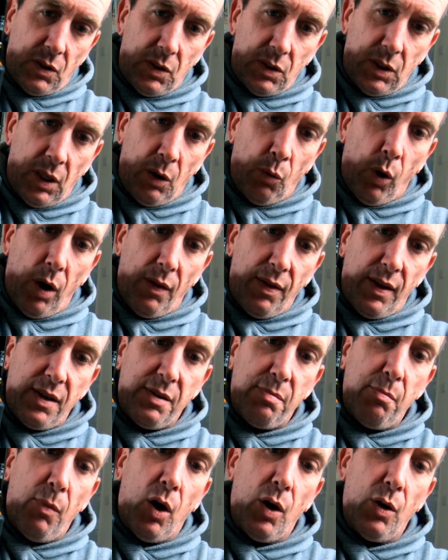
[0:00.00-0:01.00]
And what this
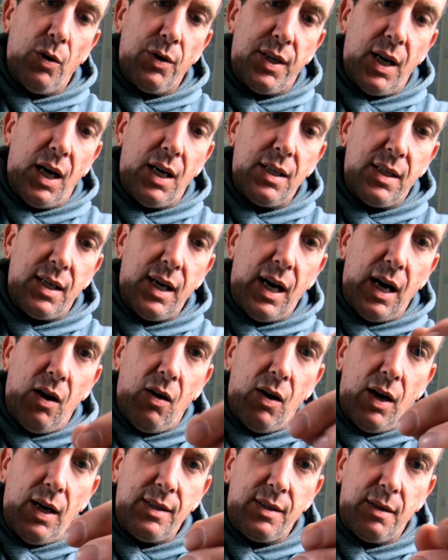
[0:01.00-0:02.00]
mono does now
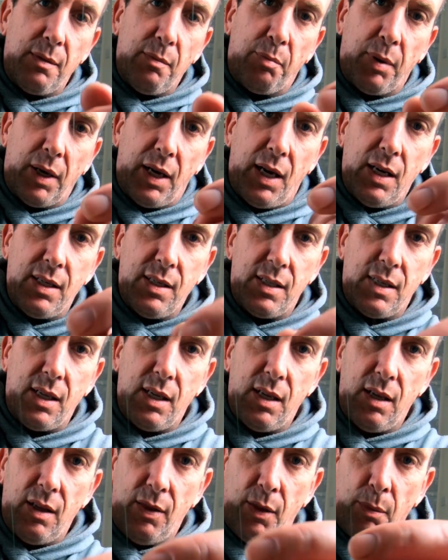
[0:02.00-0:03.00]
is, because
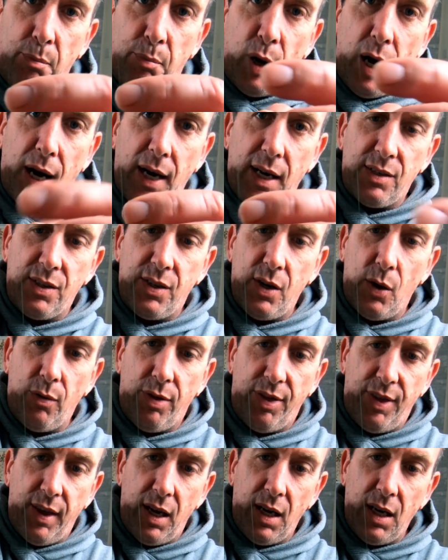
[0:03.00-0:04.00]
the braid is so
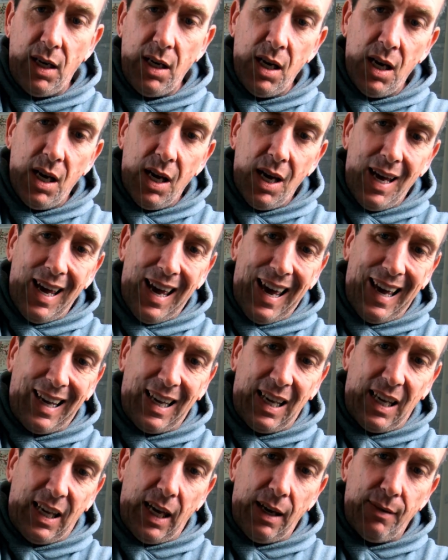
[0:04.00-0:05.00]
thin, it
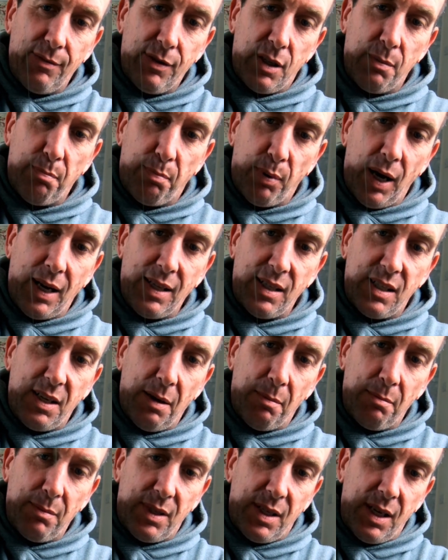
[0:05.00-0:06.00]
gives the braid
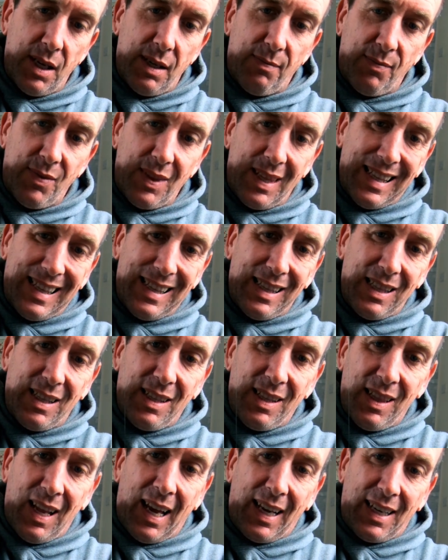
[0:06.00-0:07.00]
something to
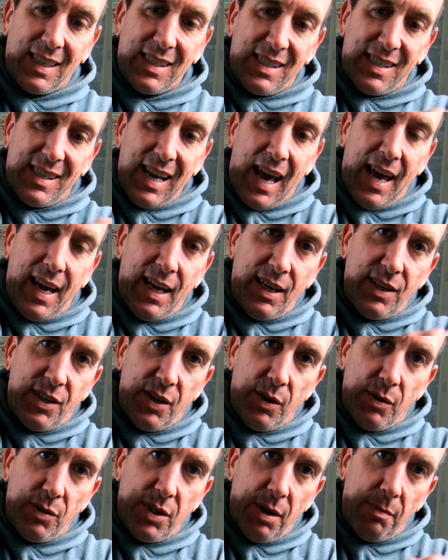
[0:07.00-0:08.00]
like set
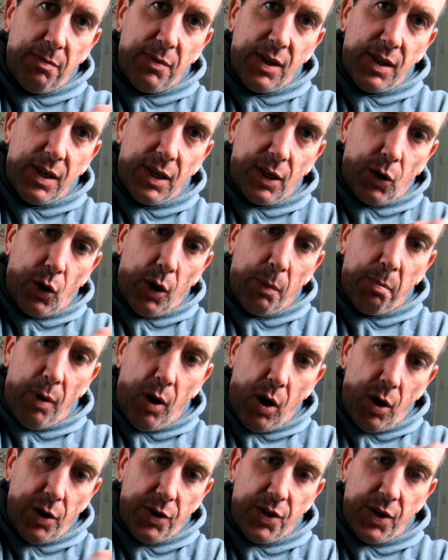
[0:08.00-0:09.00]
into, something to grip
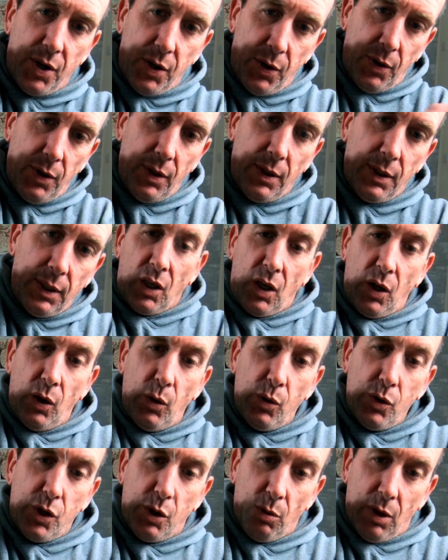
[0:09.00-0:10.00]
onto.
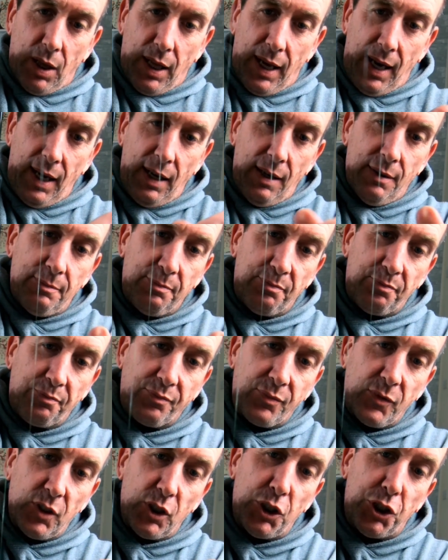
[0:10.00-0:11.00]
Usually,
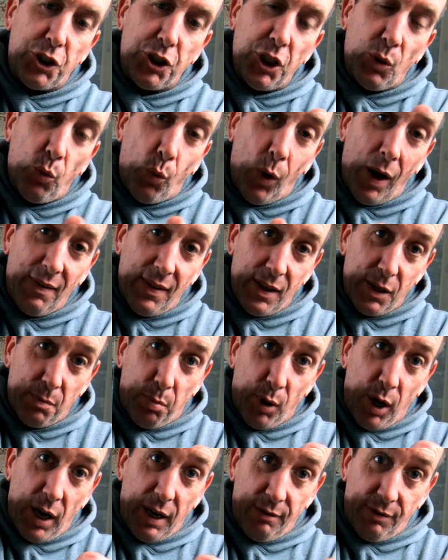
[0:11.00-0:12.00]
you should wet this
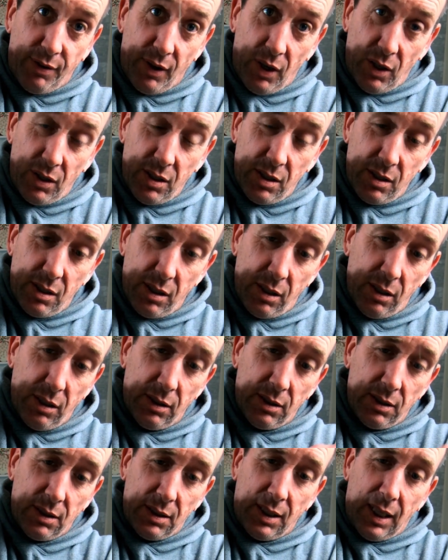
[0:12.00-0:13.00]
braid first.
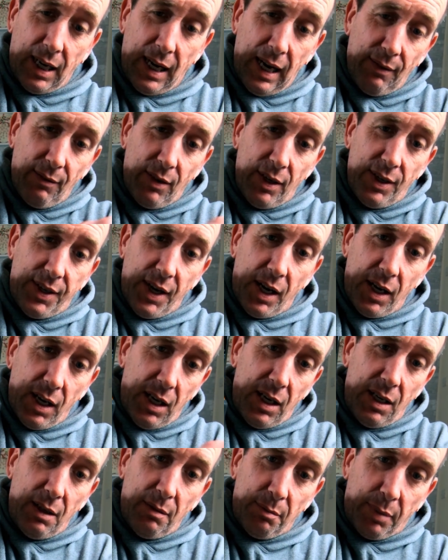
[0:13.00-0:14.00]
I haven't done
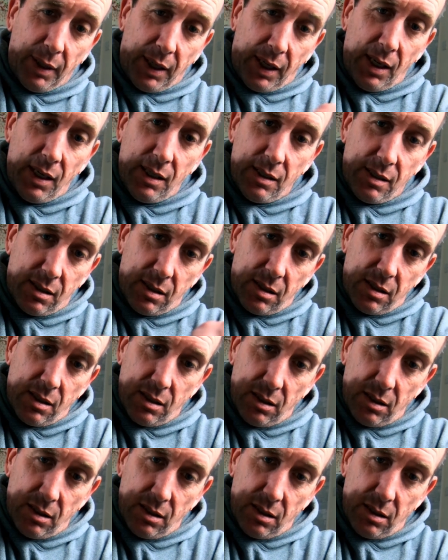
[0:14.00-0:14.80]
it because